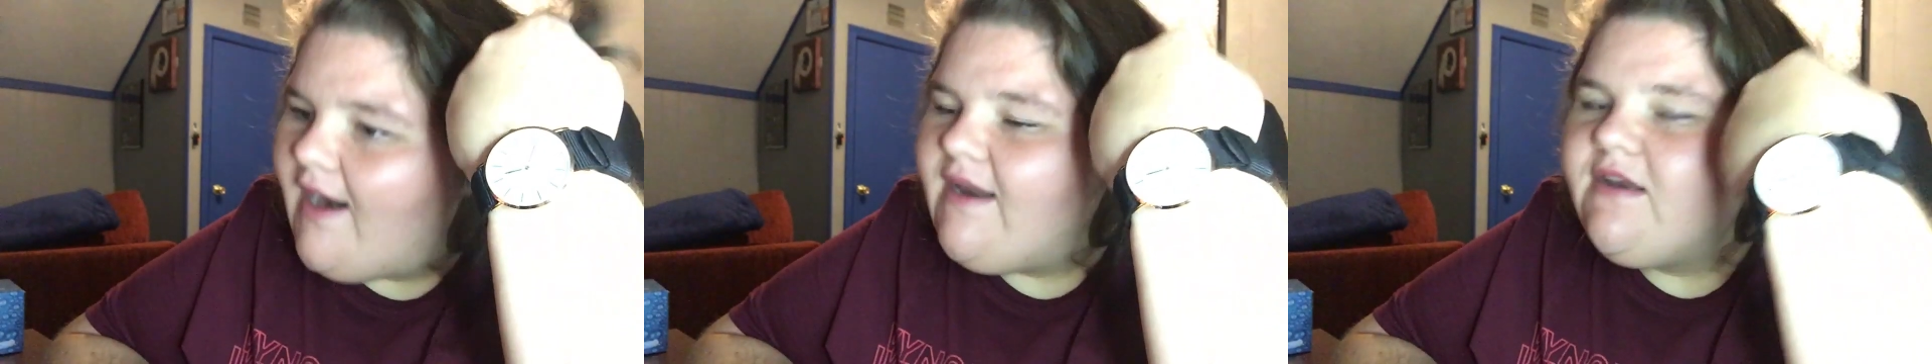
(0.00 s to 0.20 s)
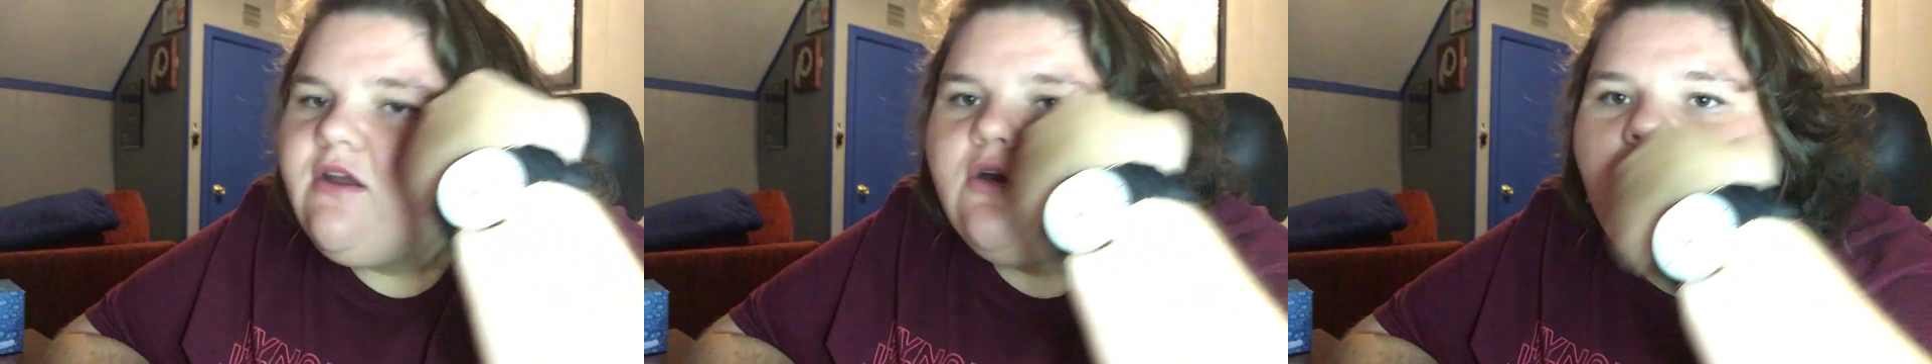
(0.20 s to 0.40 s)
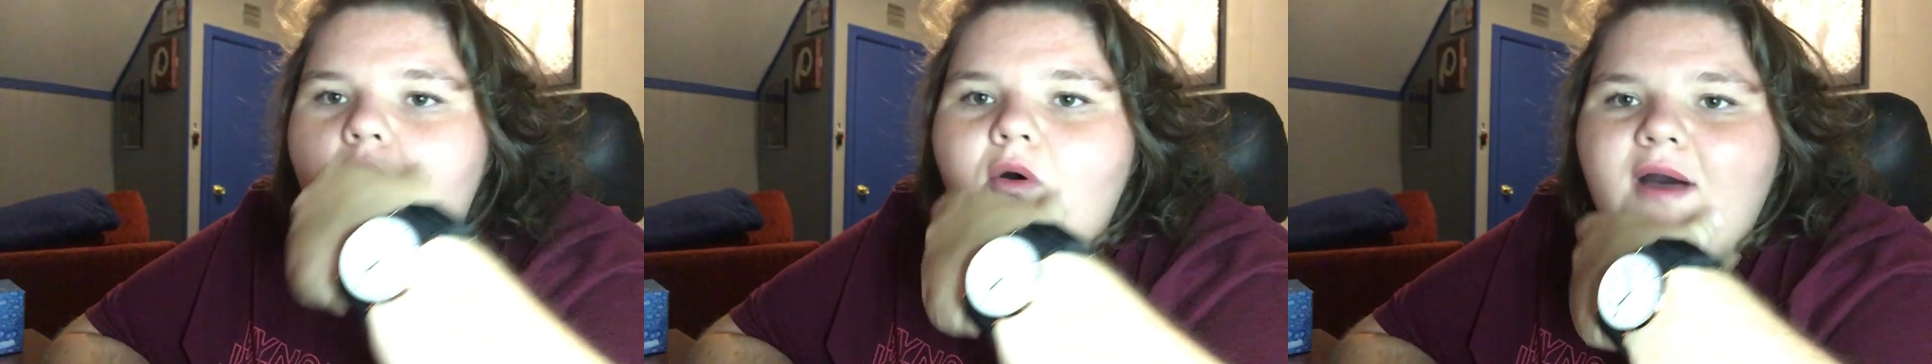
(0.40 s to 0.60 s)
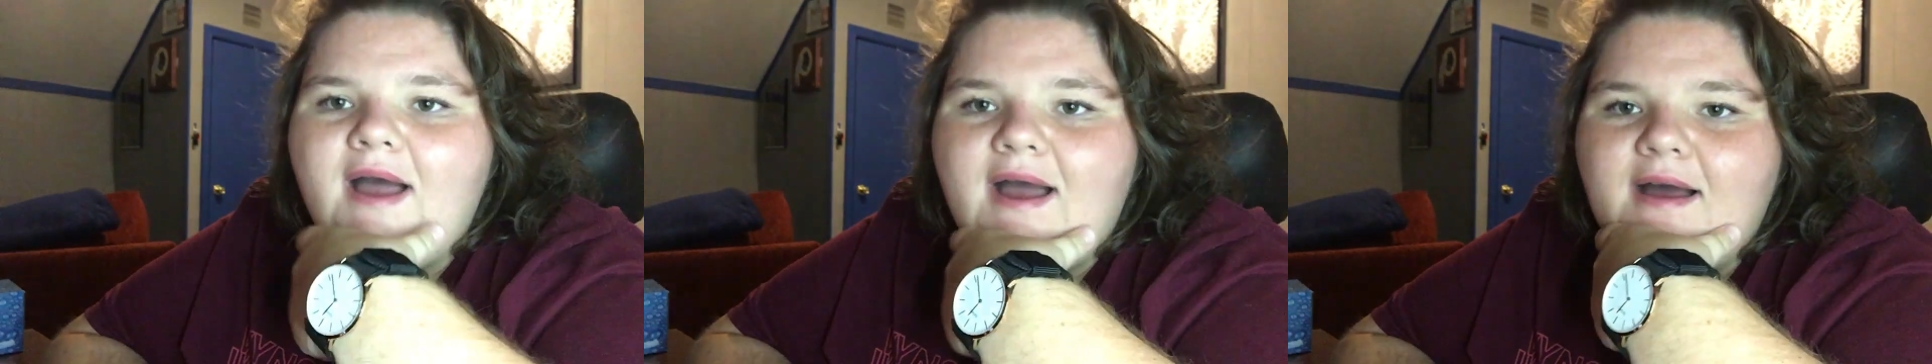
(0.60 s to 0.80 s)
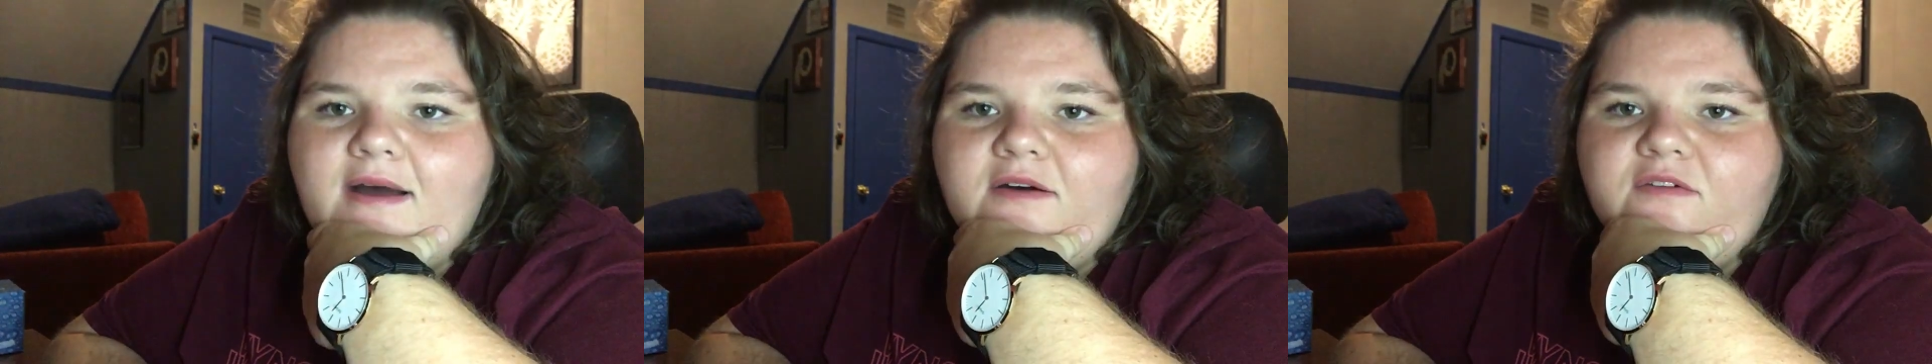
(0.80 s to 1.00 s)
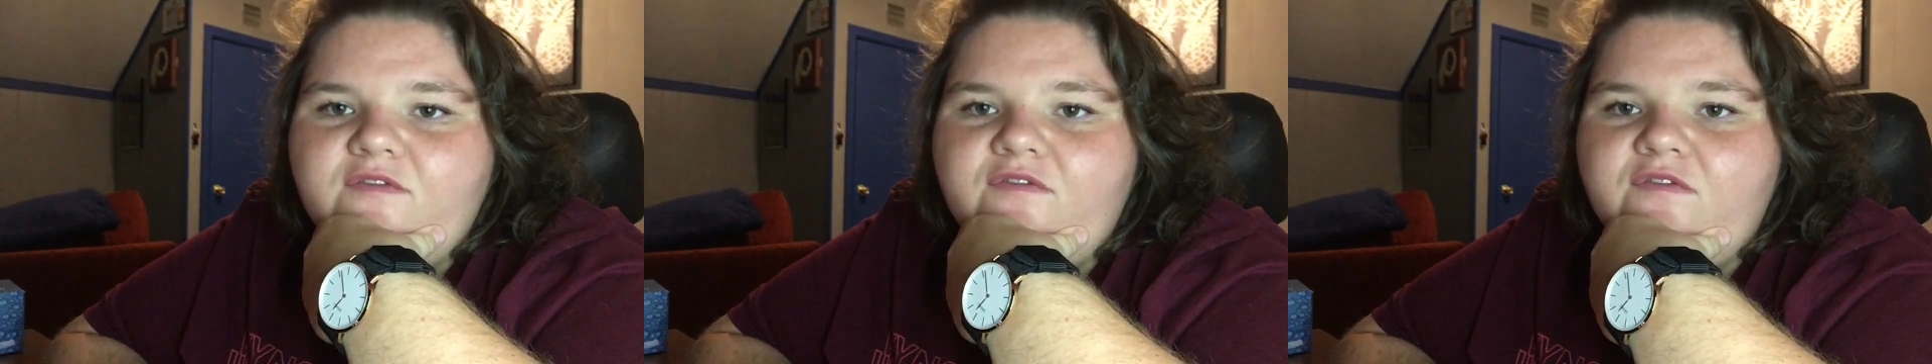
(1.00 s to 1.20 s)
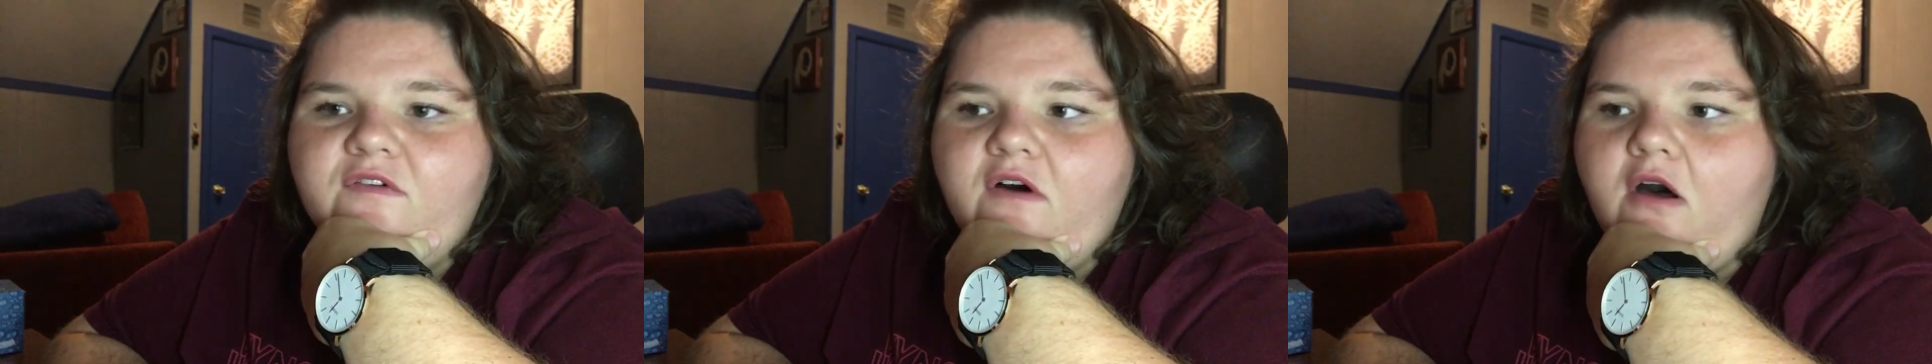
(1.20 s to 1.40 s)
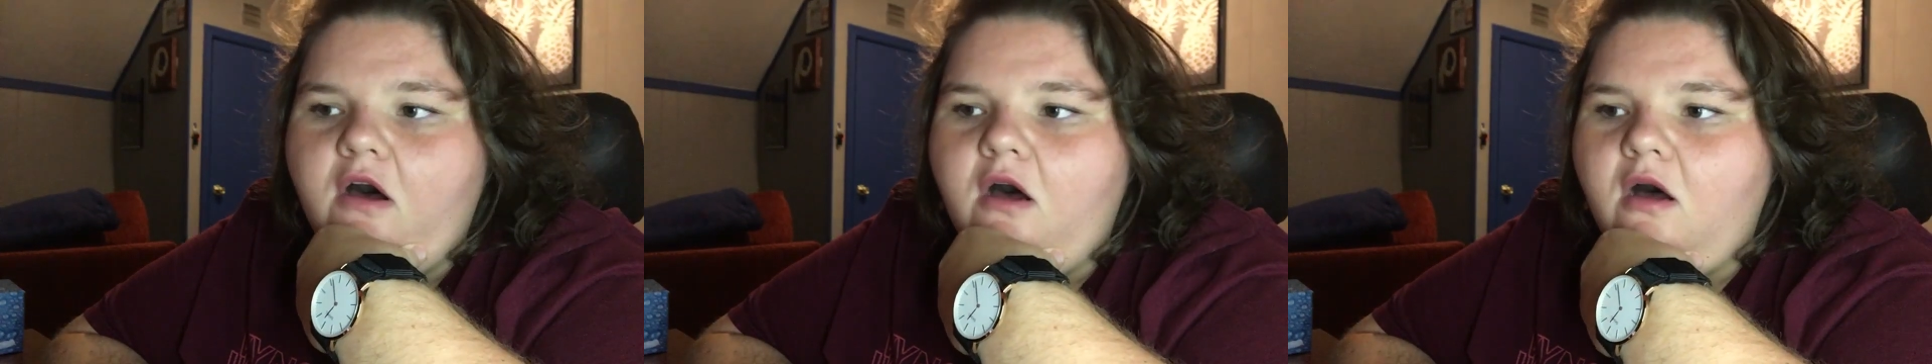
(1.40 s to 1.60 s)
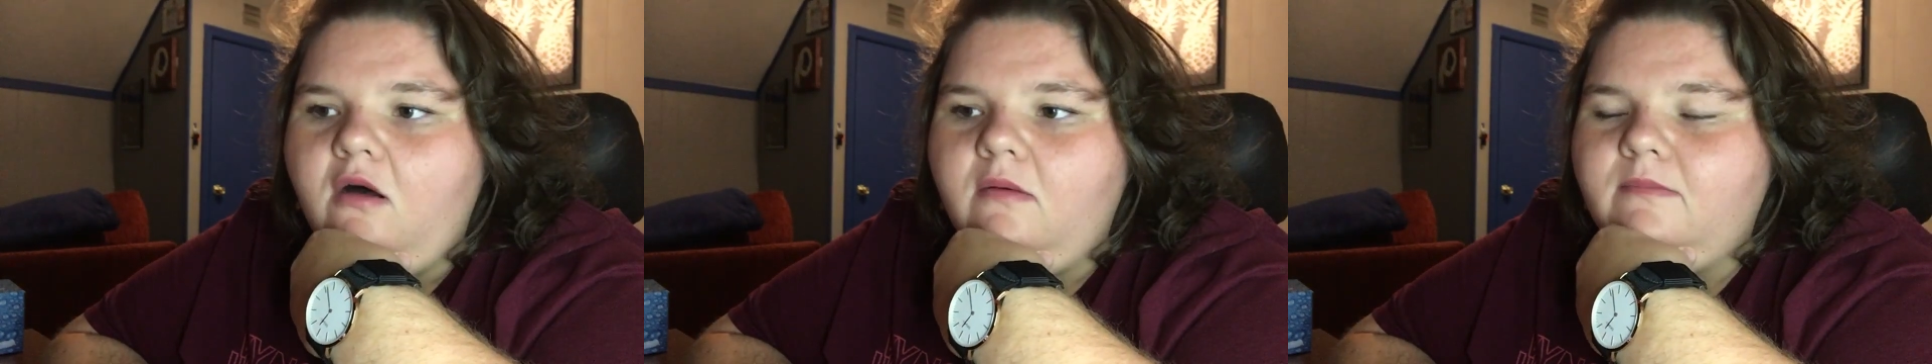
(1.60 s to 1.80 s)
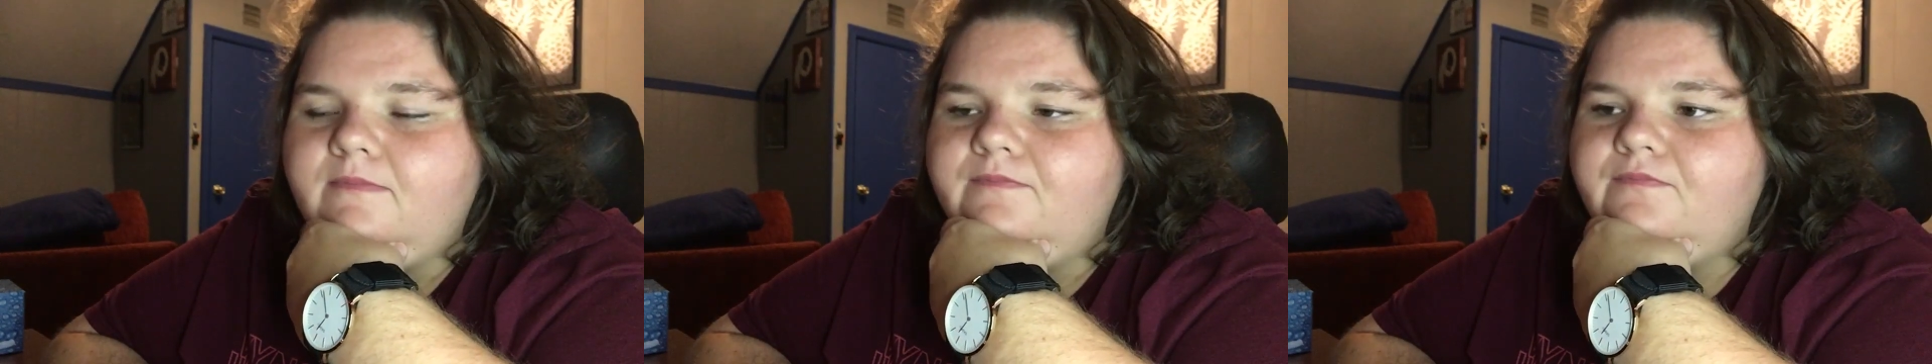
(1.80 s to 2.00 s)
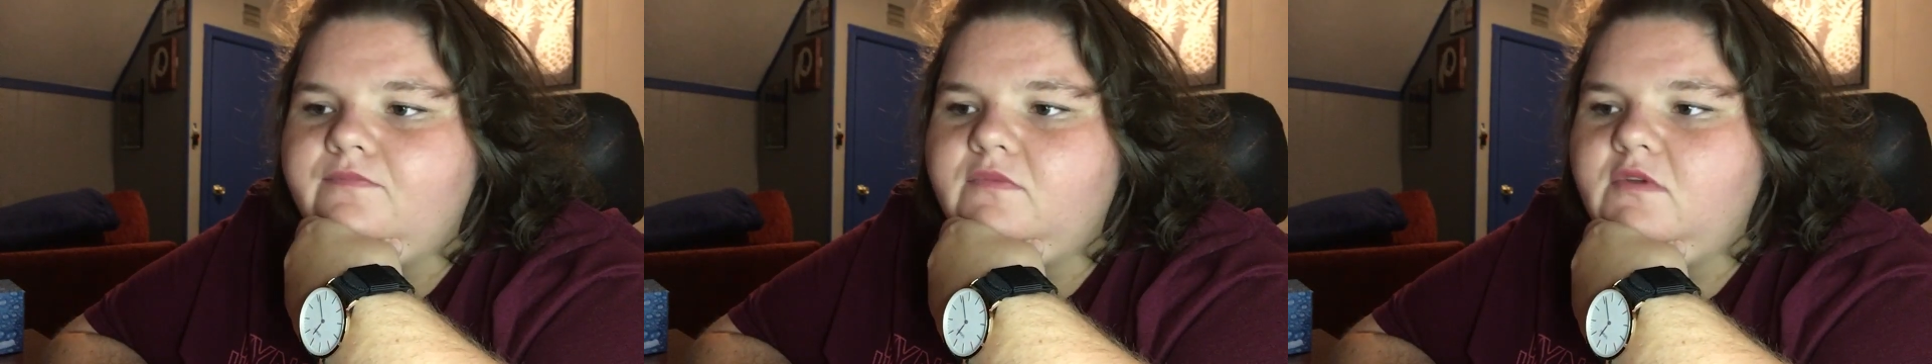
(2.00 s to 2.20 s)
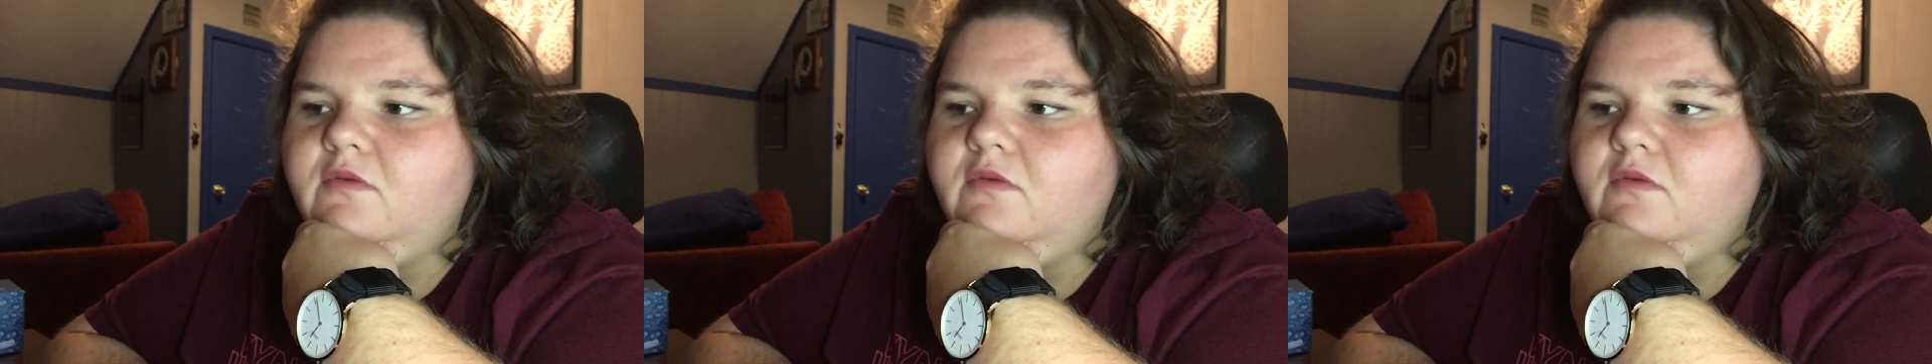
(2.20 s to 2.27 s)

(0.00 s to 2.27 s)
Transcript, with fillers: why did Nicole have, um,